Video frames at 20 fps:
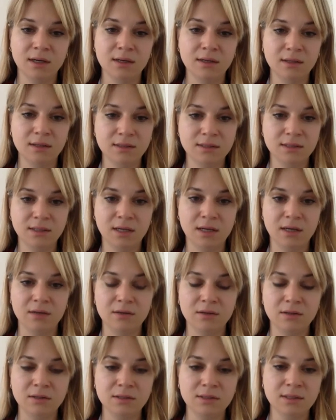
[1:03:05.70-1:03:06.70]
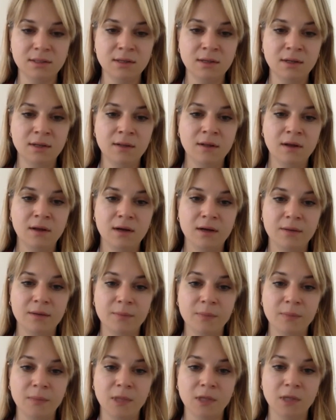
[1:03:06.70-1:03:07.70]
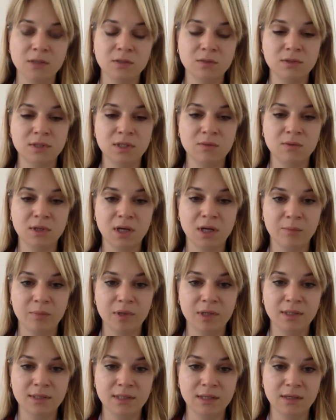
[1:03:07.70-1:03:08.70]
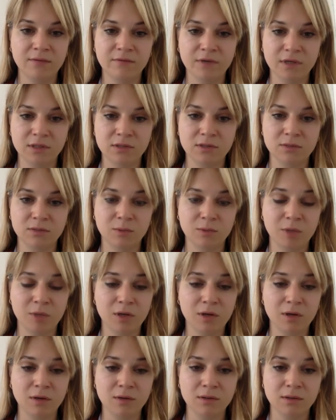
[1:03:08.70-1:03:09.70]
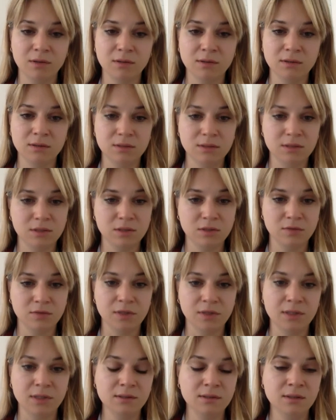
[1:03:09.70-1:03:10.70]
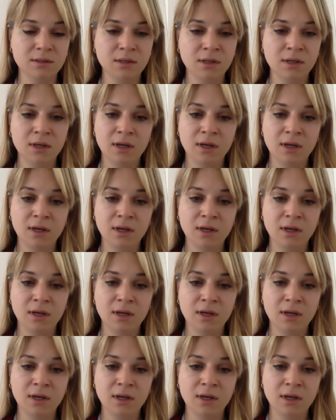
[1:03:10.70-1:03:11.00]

indicators associated with companies that investors will be called on to screen.